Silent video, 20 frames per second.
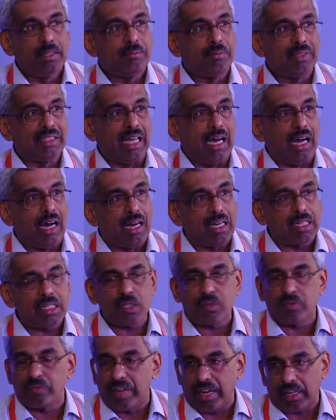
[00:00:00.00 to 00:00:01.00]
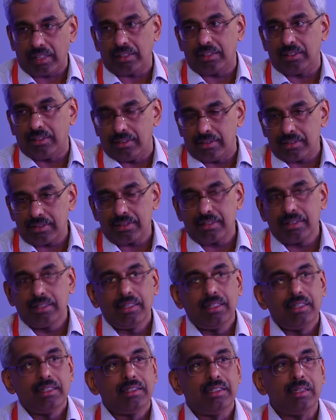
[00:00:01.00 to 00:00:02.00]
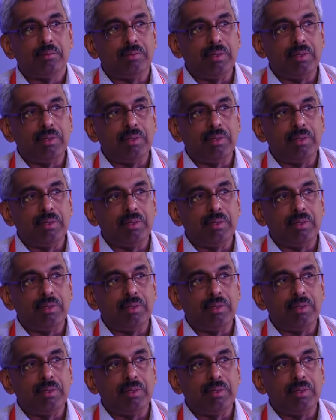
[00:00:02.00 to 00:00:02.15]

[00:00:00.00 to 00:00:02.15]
But the harsh fact is that